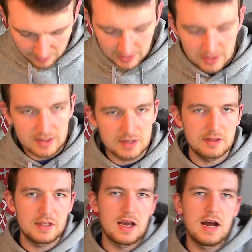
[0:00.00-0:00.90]
I really like
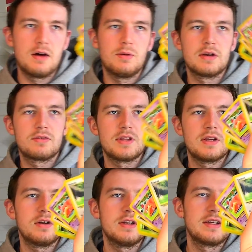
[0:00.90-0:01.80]
the artwork for
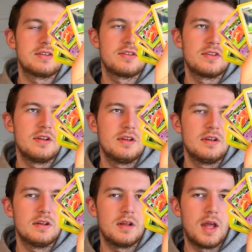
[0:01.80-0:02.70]
the Onyx.
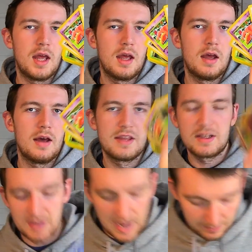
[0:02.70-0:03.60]
I
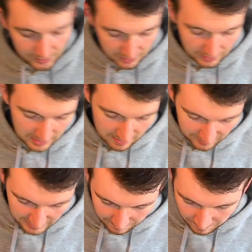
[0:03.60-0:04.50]
think it's absolutely
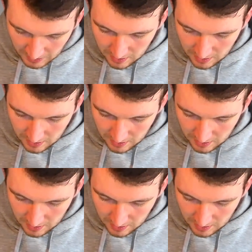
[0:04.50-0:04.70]
lovely.